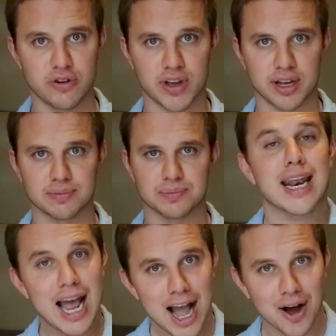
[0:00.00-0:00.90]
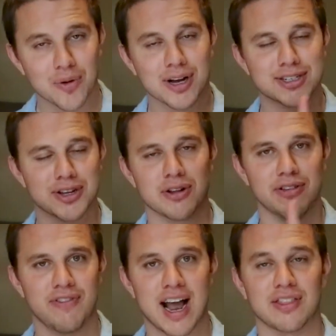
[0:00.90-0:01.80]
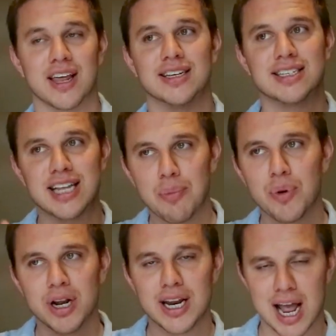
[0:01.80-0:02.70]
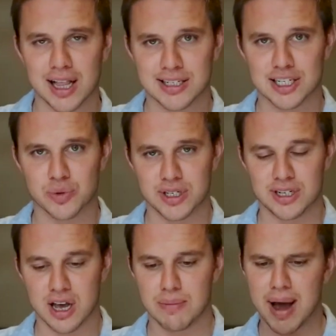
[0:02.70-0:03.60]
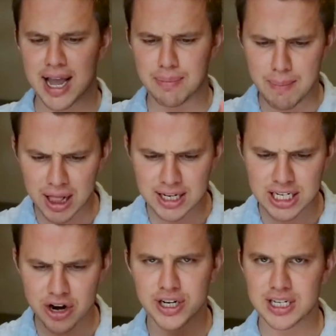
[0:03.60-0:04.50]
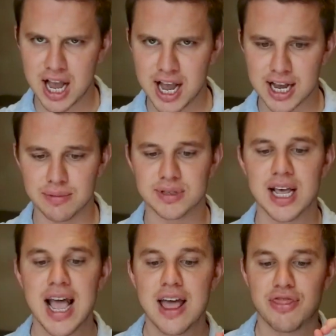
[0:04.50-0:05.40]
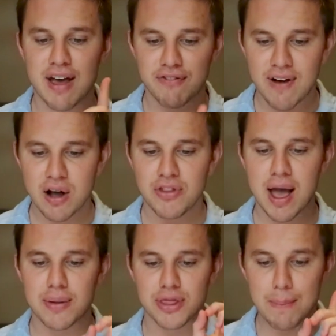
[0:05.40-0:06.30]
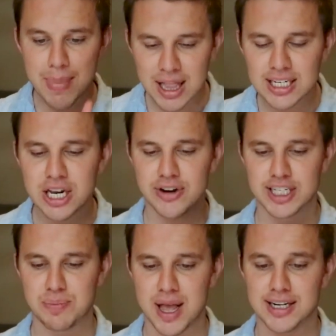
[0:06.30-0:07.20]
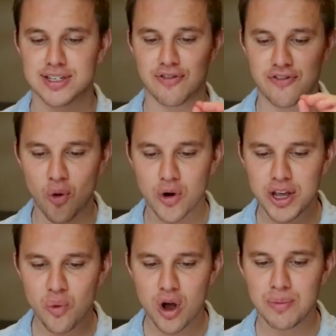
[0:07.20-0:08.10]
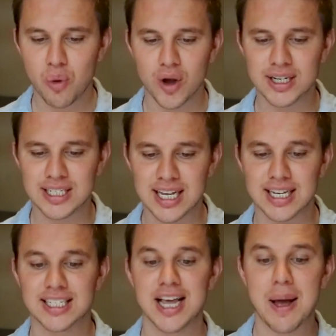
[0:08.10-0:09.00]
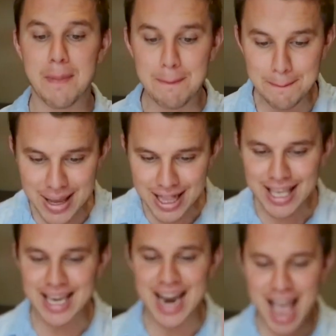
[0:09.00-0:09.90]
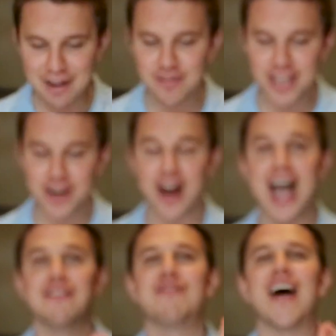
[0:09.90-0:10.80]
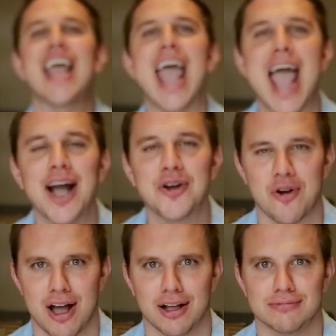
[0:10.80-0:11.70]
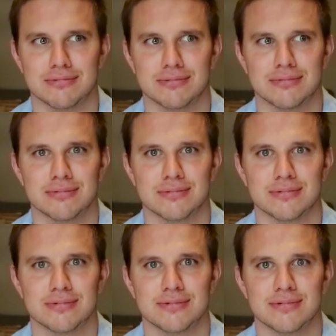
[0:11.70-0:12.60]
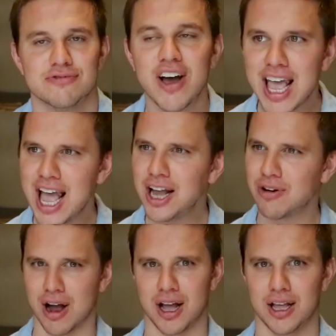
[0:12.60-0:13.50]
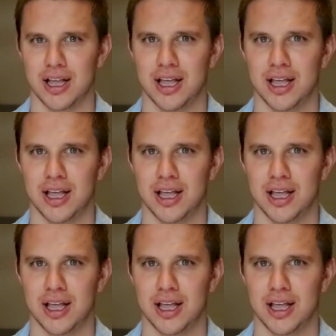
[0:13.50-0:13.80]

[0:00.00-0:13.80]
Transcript: serving. Now, consider the fact that a separate analysis was done by Military Times that found that the military spends $41.6 million every year on Viagra. Viagra.